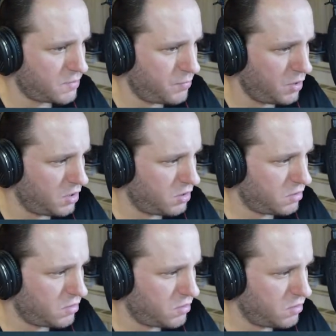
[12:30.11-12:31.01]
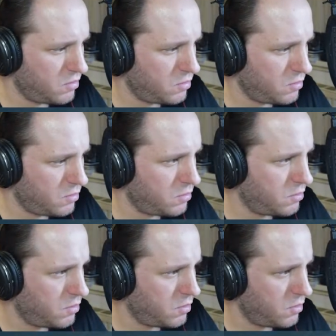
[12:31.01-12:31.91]
build.
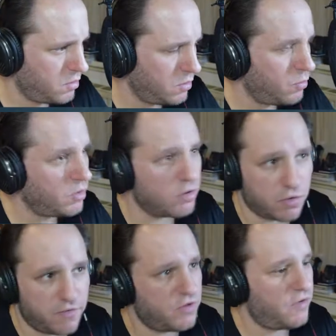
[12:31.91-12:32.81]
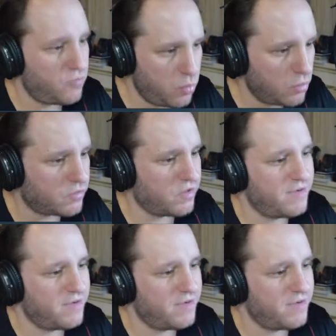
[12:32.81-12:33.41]
We don't have enough wood.